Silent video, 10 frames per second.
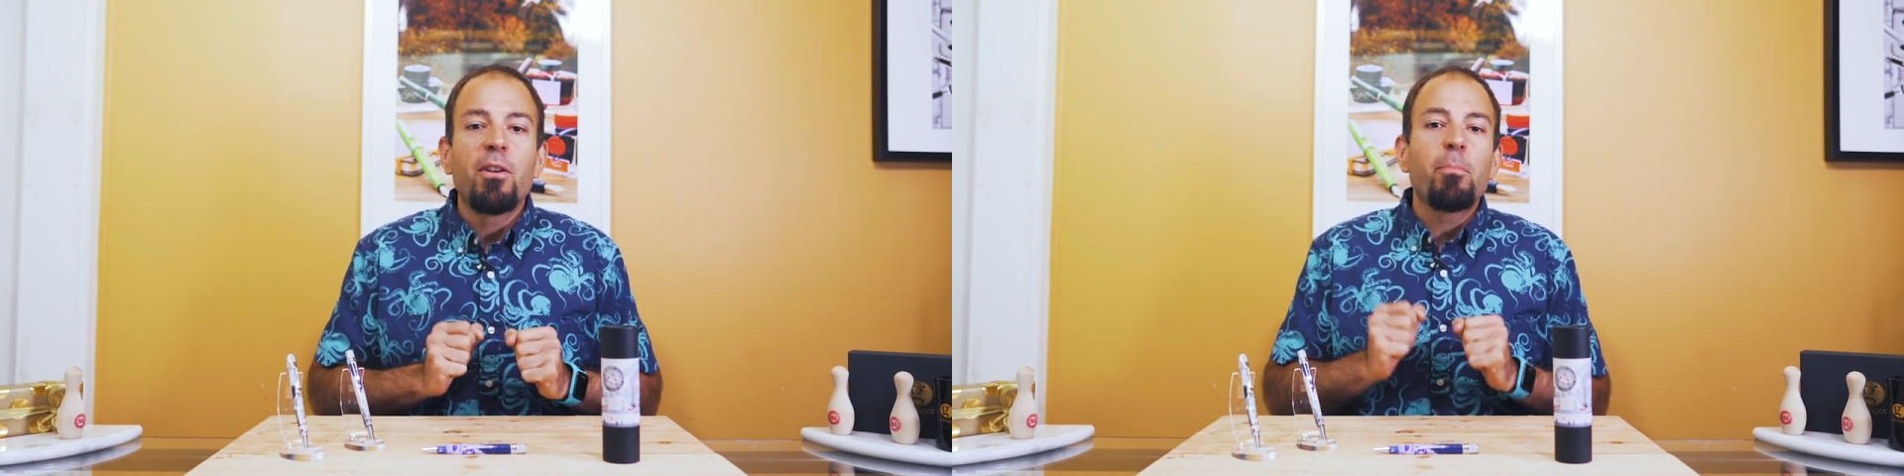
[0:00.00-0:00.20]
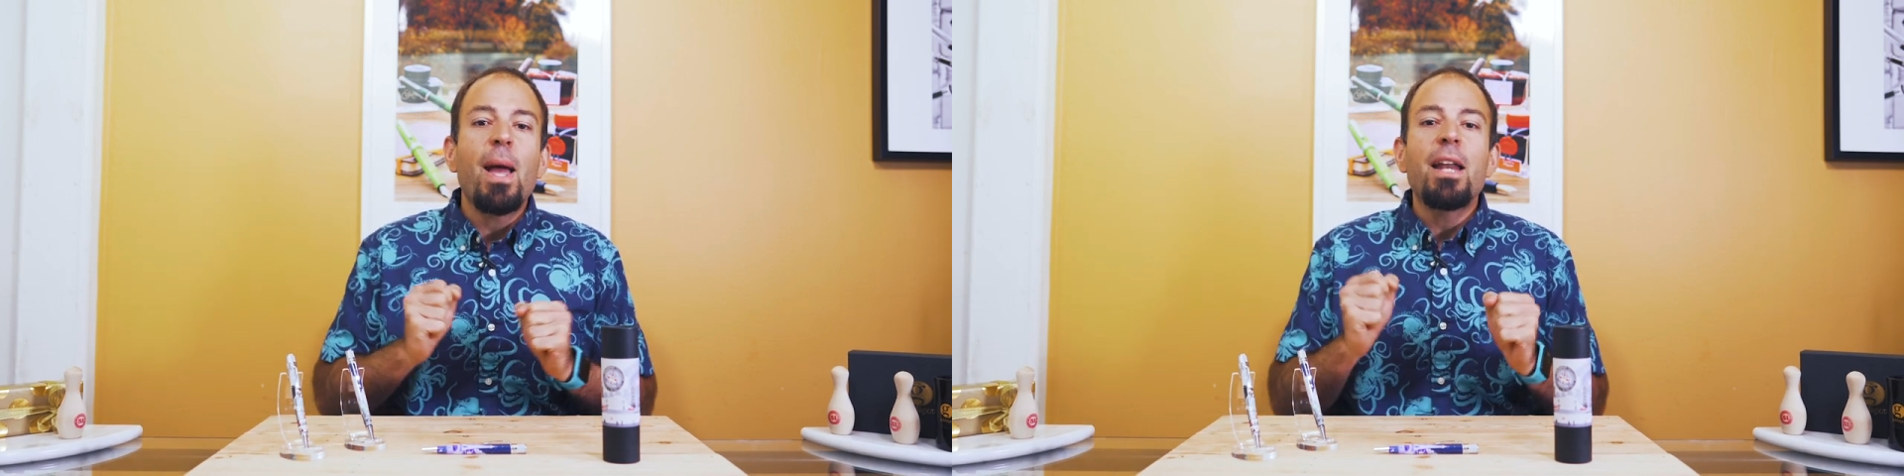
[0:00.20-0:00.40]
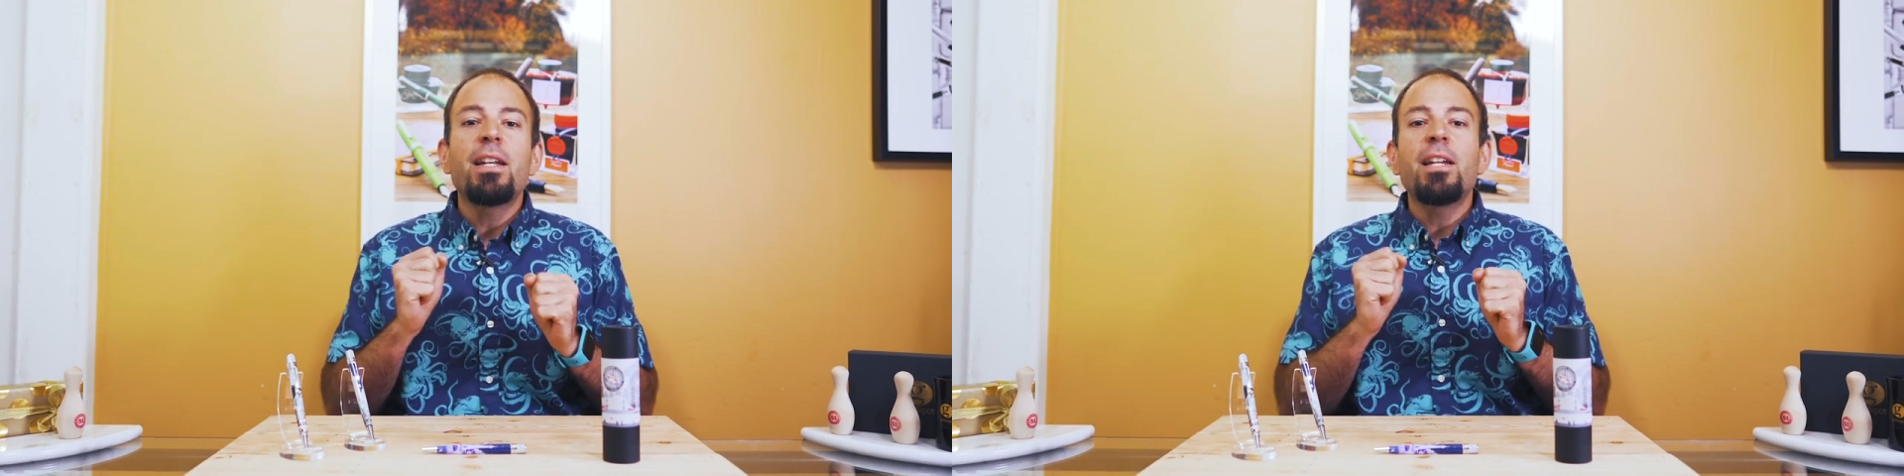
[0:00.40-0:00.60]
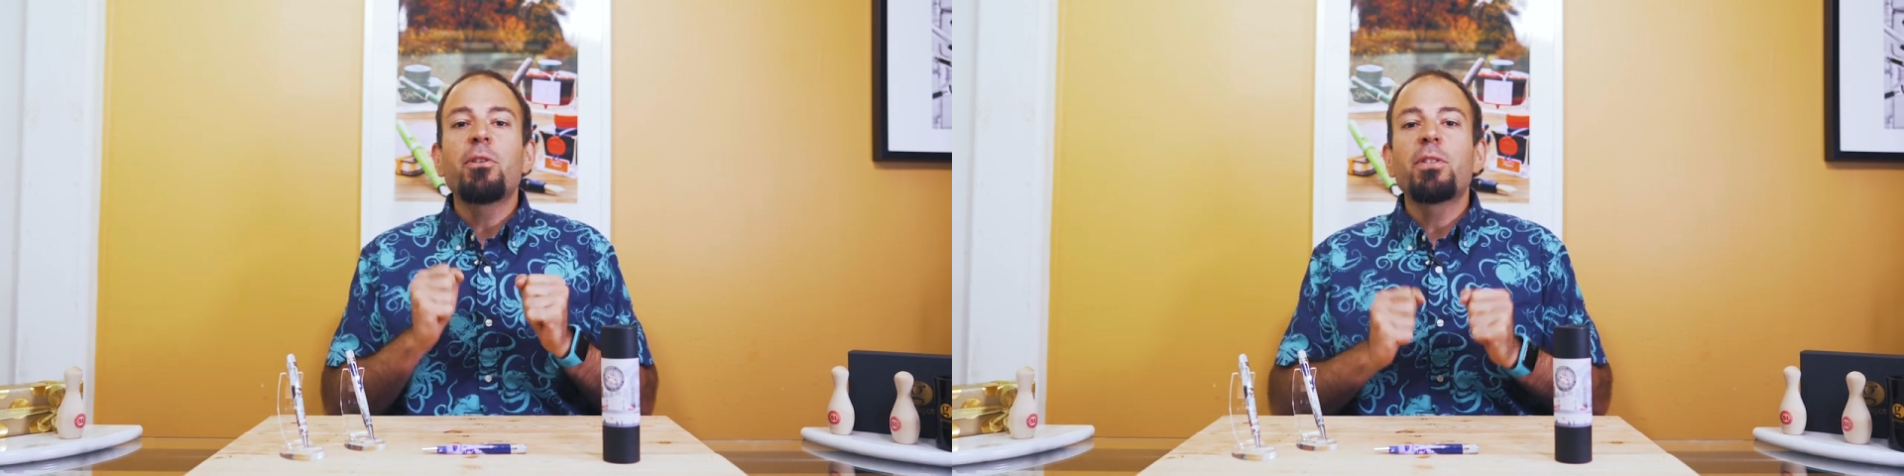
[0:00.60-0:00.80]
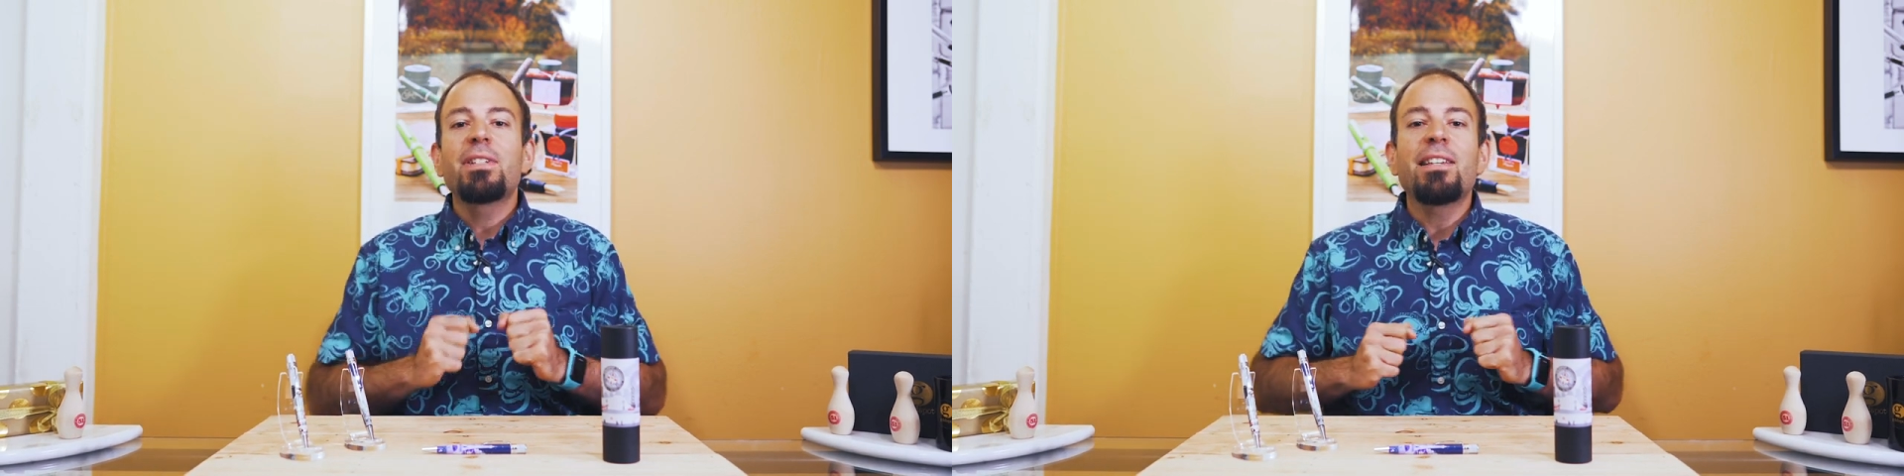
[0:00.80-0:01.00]
of pen
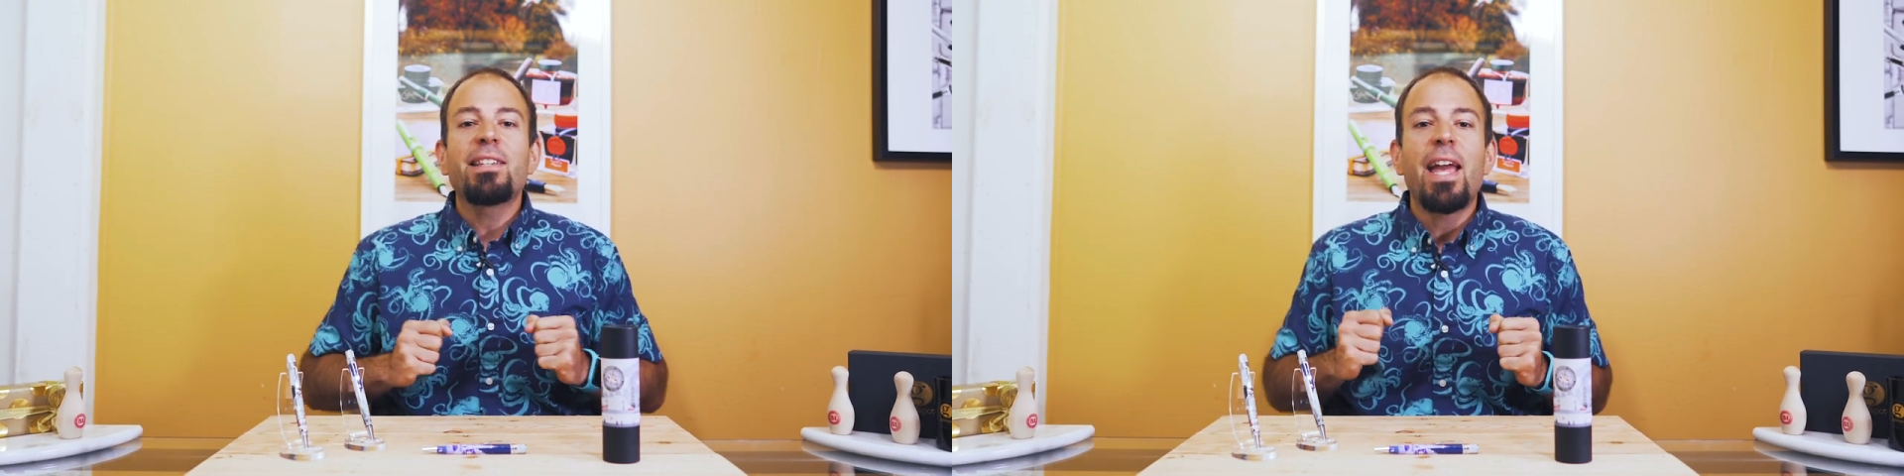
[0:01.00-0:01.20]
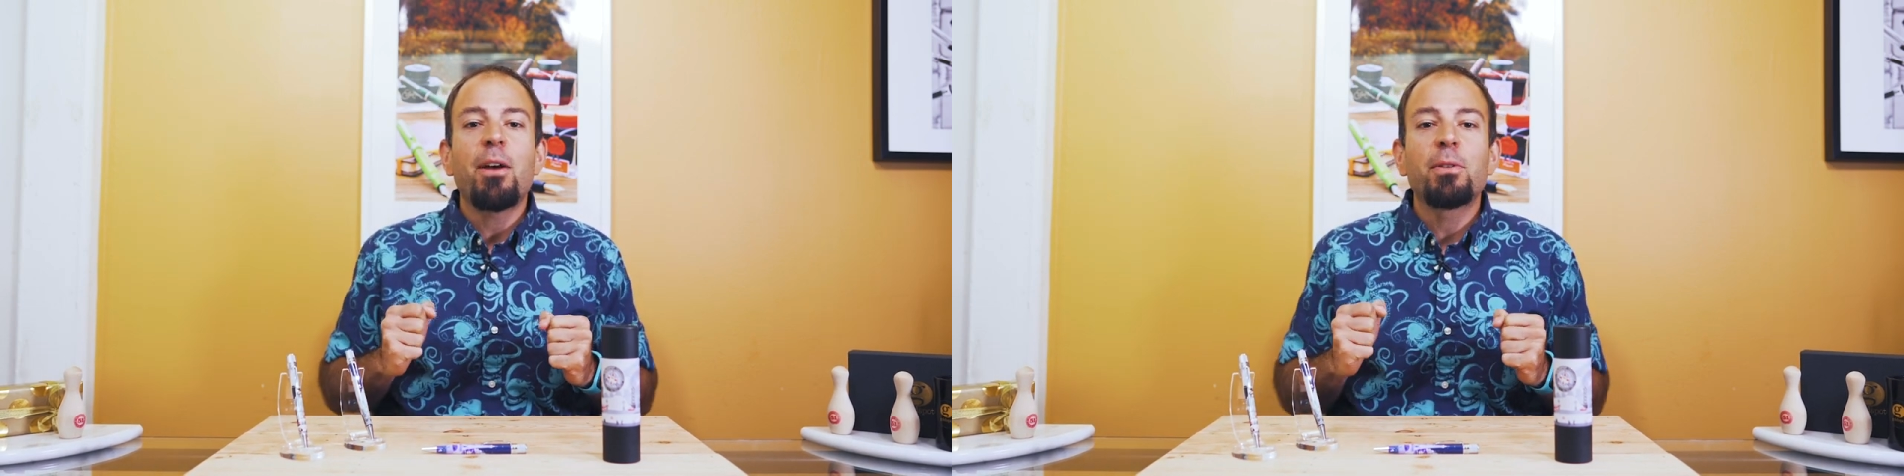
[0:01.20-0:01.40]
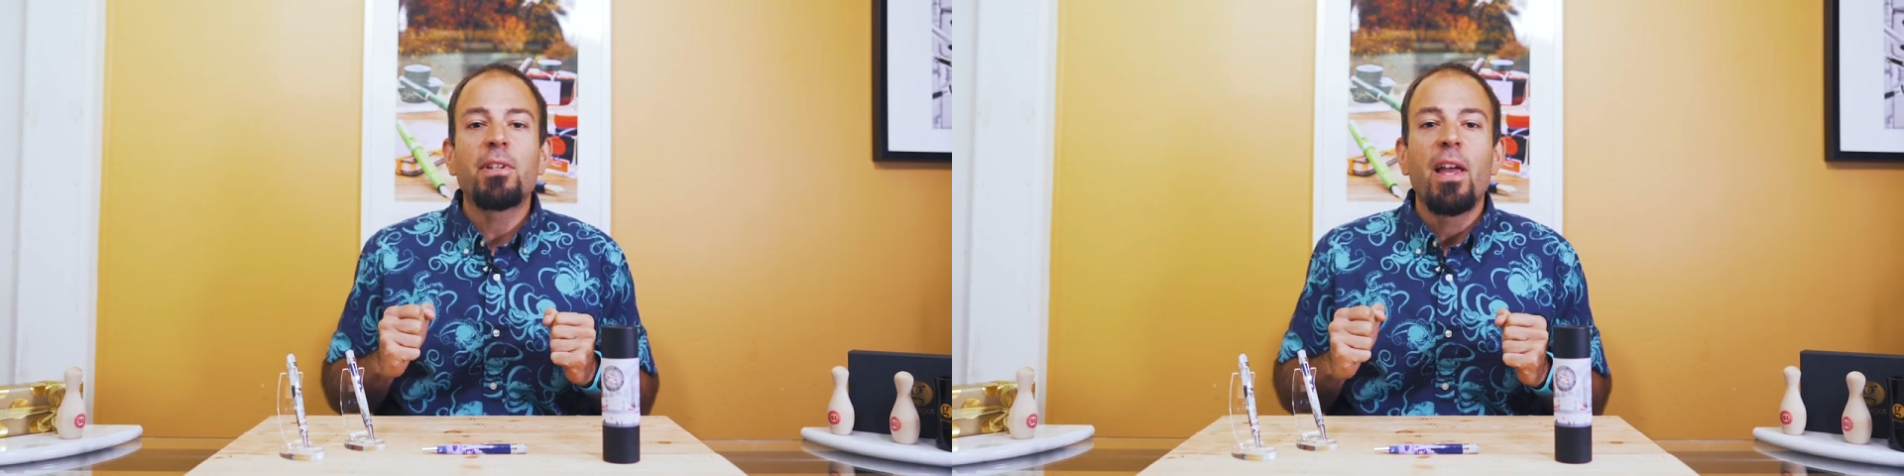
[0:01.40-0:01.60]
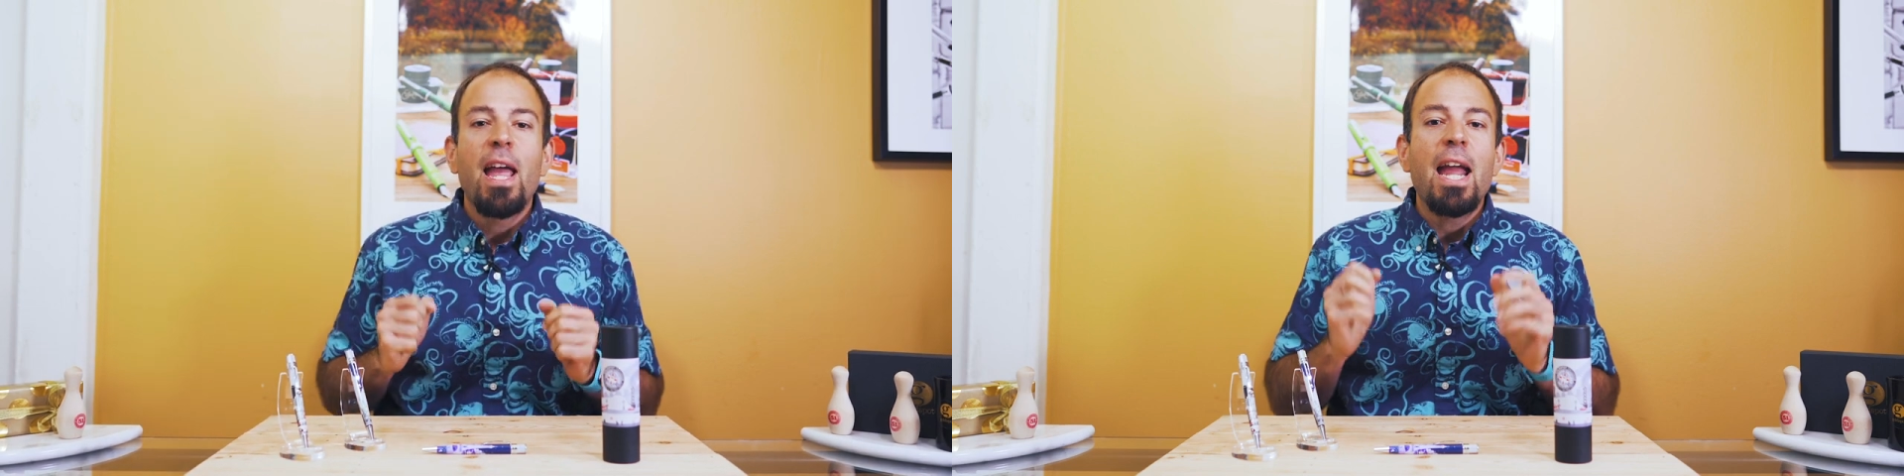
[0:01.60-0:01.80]
deals, discounts,